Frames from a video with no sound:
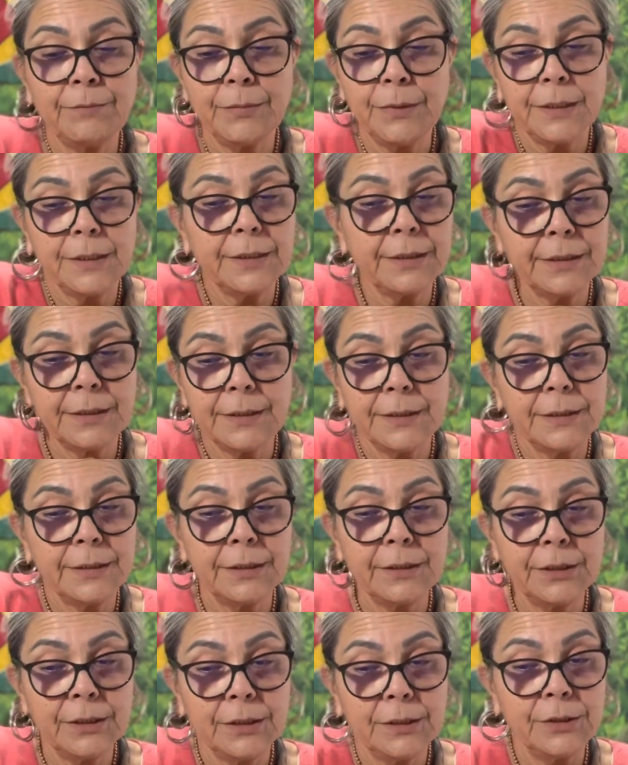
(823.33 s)
But
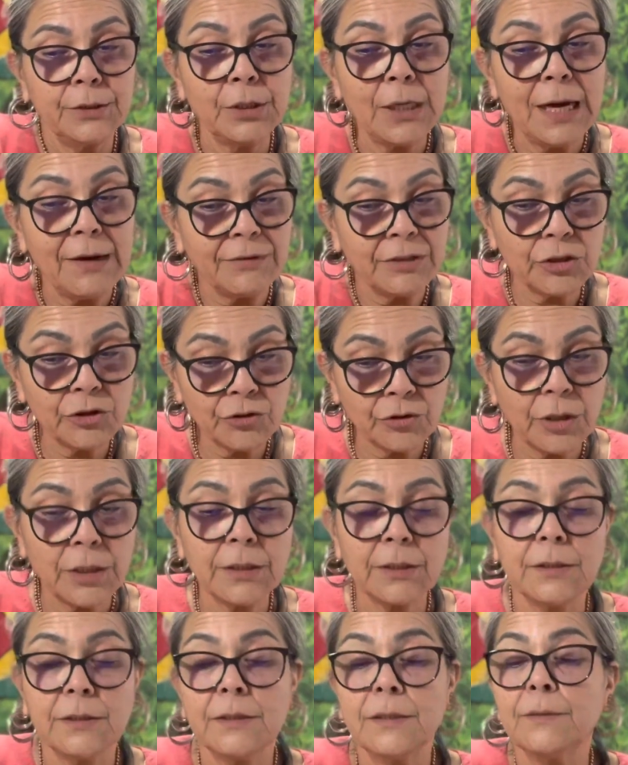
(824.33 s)
you have a
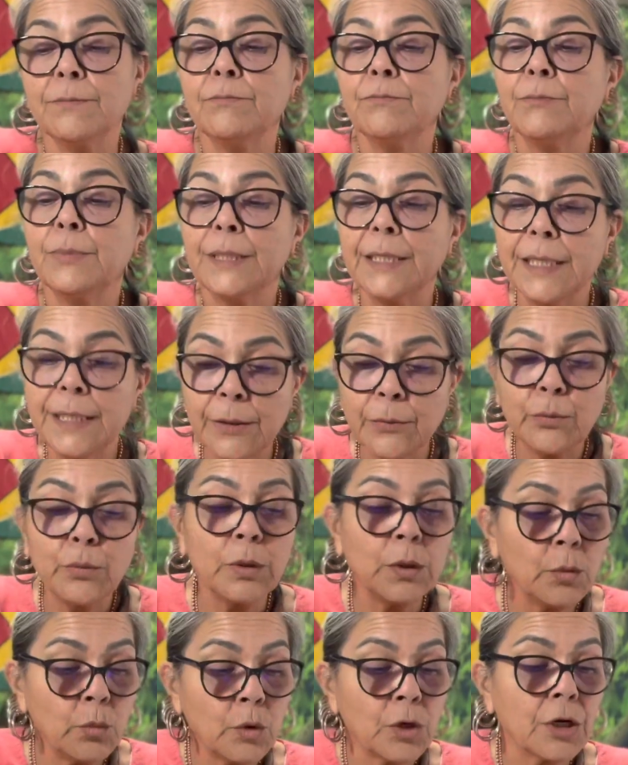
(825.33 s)
struggle, but it
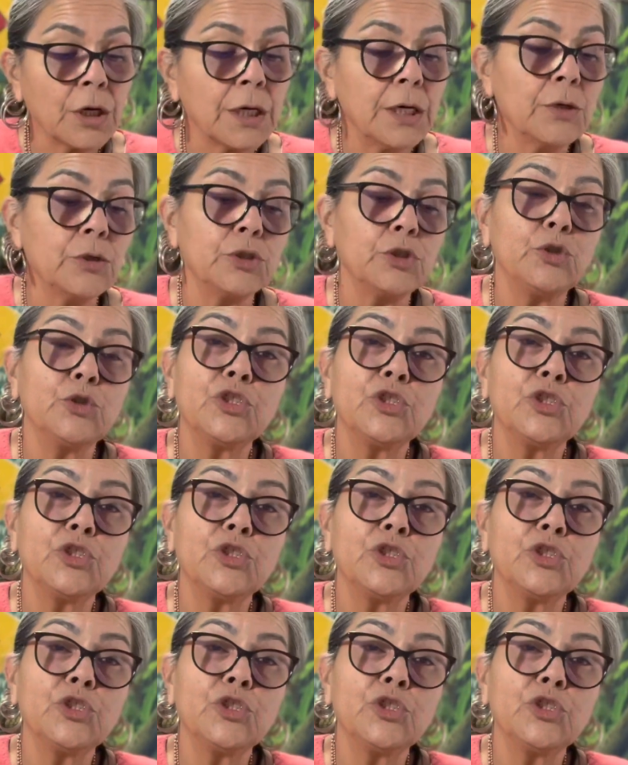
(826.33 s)
will work out.